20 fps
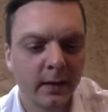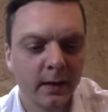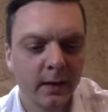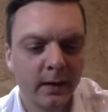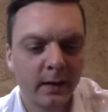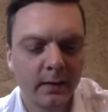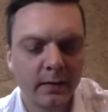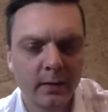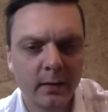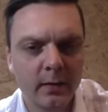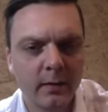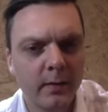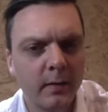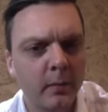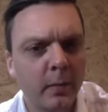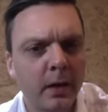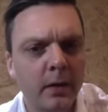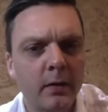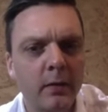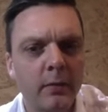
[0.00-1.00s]
It's not a
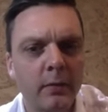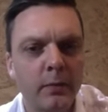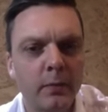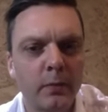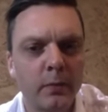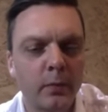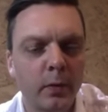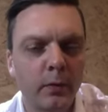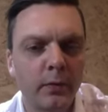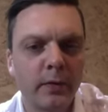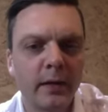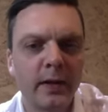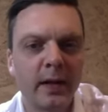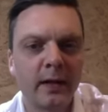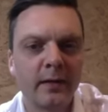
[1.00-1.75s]
matter of roasting